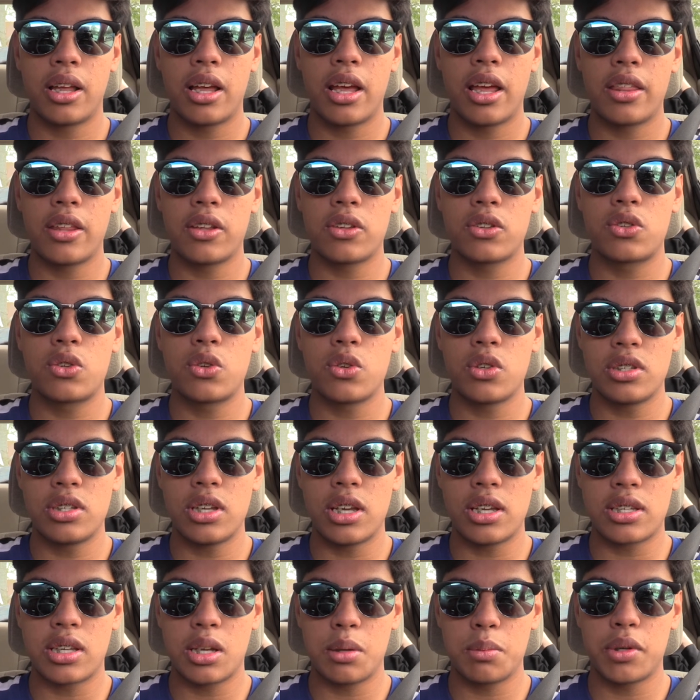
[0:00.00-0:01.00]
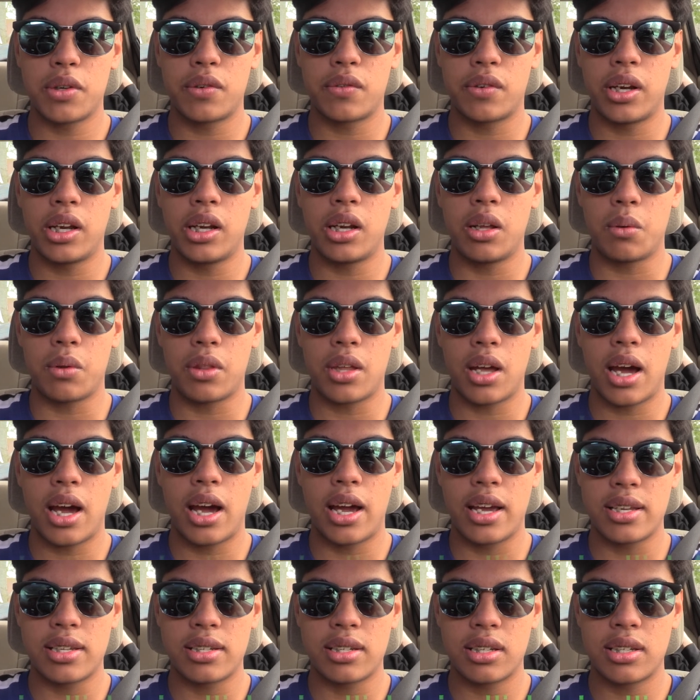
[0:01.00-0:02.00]
And then Tuesday, is gonna be rainy with a
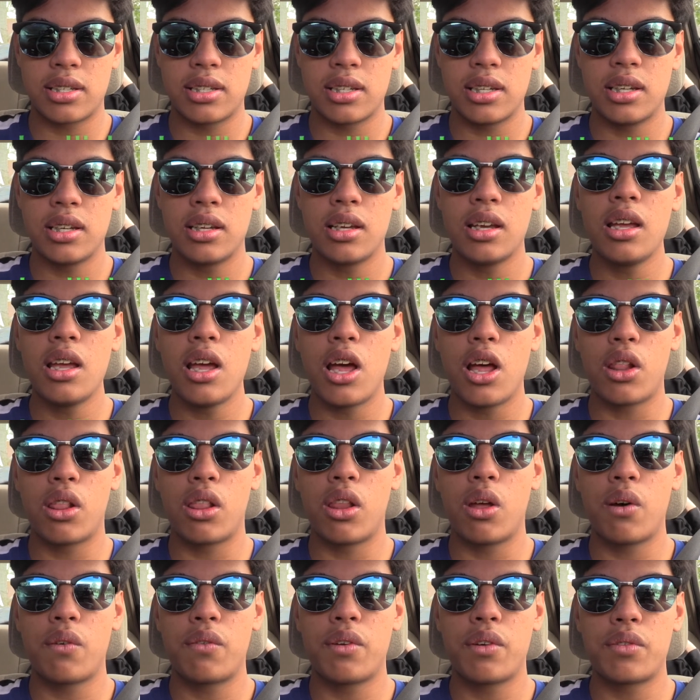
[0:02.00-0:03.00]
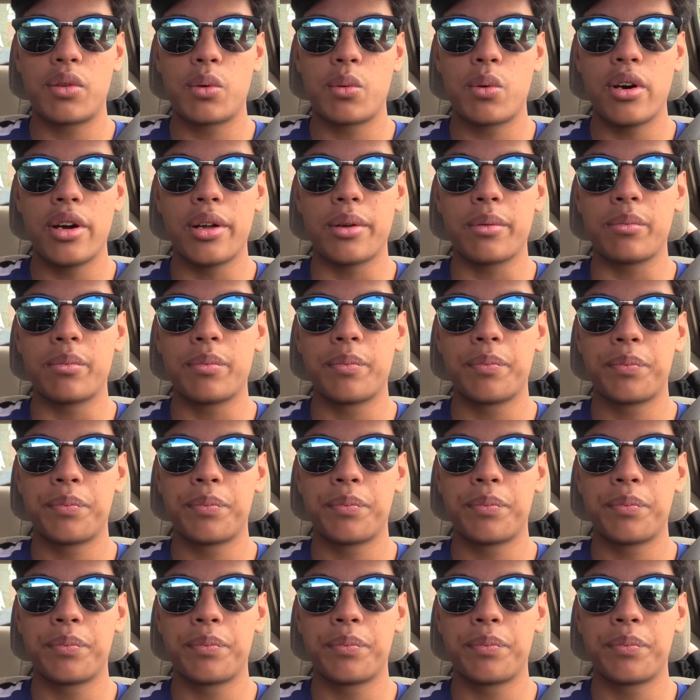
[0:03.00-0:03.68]
high of 60 and a low of 51.